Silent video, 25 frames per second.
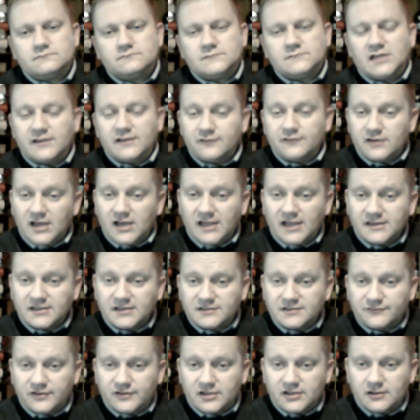If you like
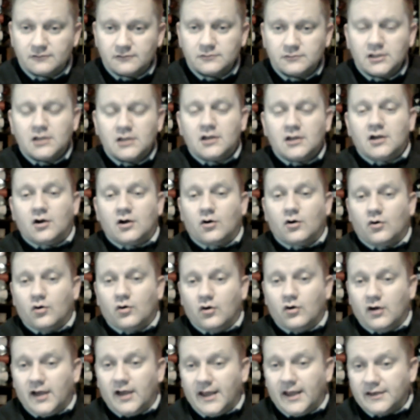this video,
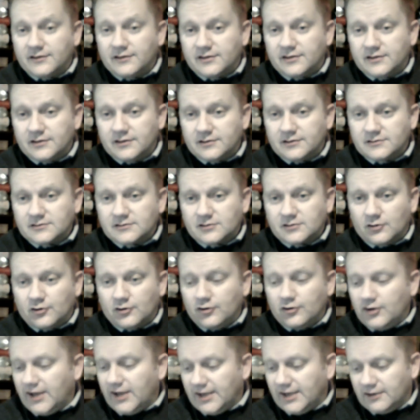or anything that's gone
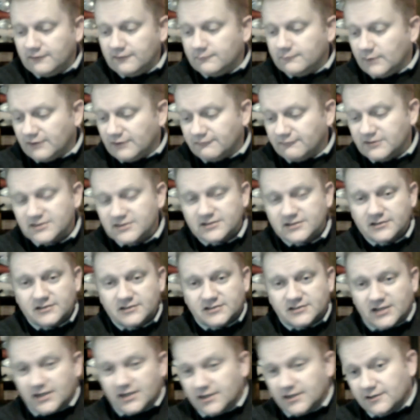on, any of my
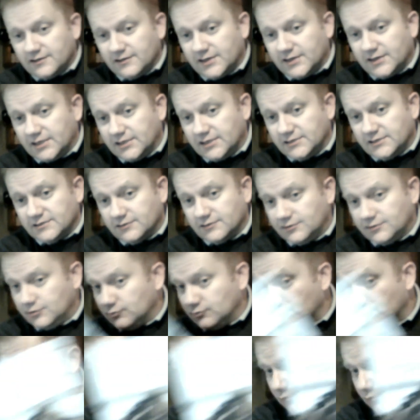research, any of these
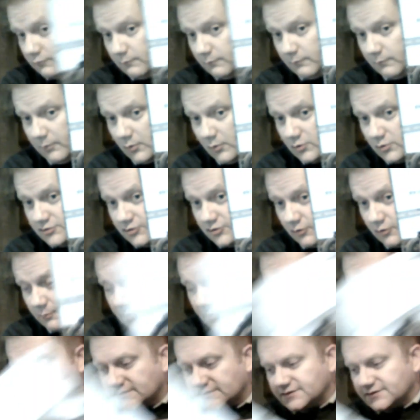unusual book
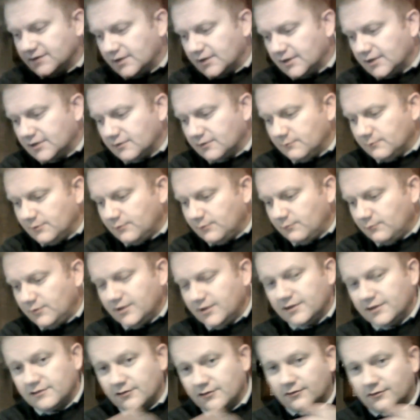topics that I come up
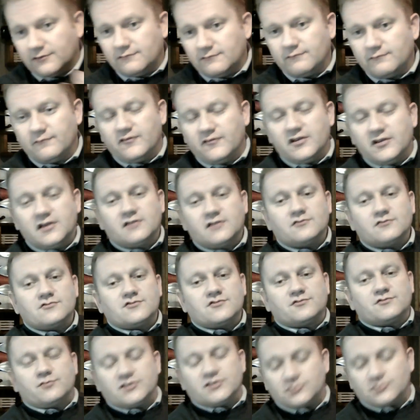with on
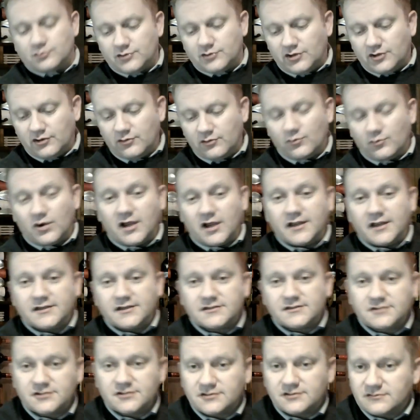vehicles which would
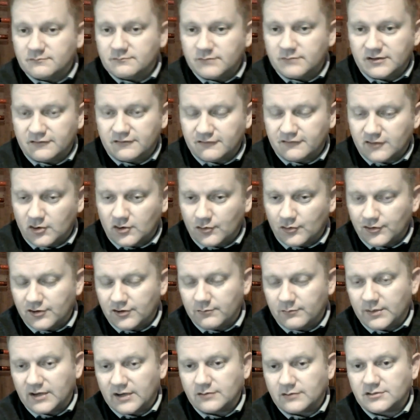otherwise just be forgotten
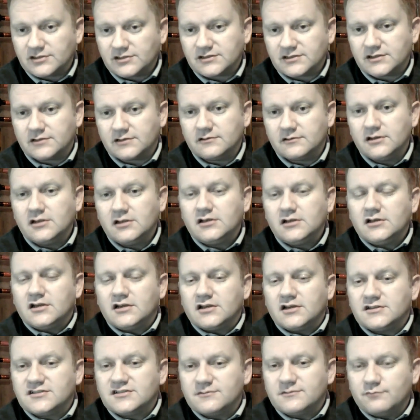about as a
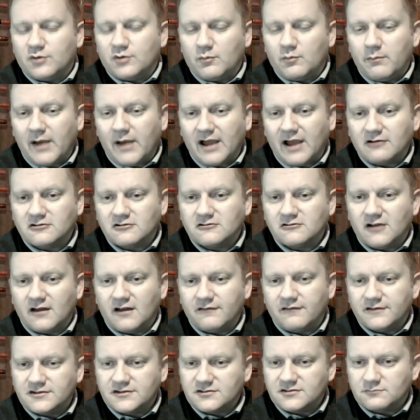simple
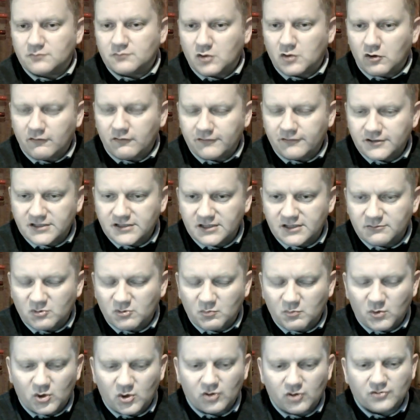paragraph in some coffee table
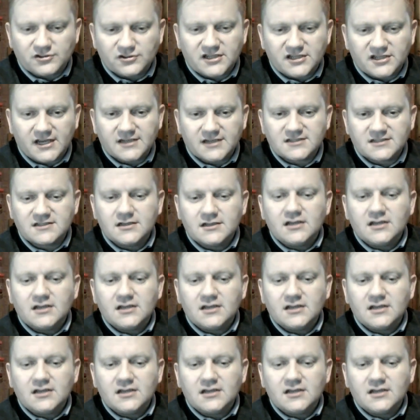book on tanks,